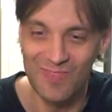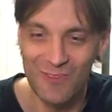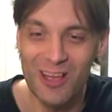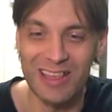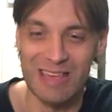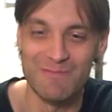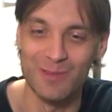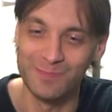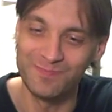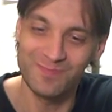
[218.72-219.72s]
Really?
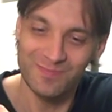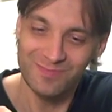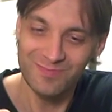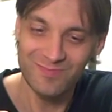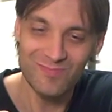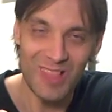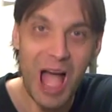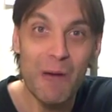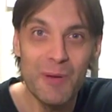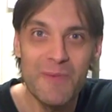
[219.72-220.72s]

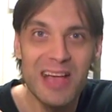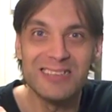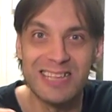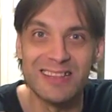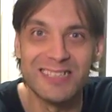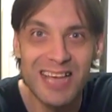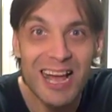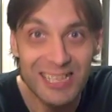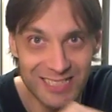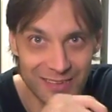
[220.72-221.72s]
I'm amazed at the
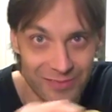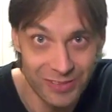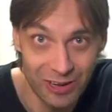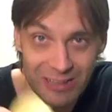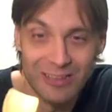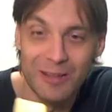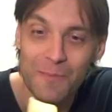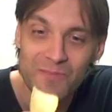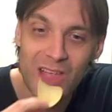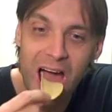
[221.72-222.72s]
science of it all. I
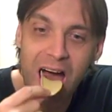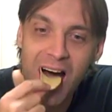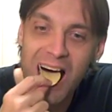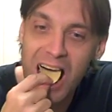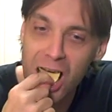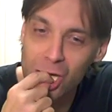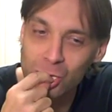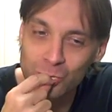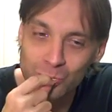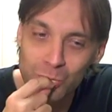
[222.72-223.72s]
knew this was
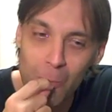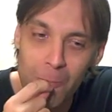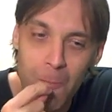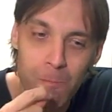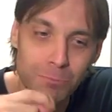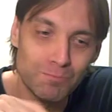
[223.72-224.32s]
gonna happen.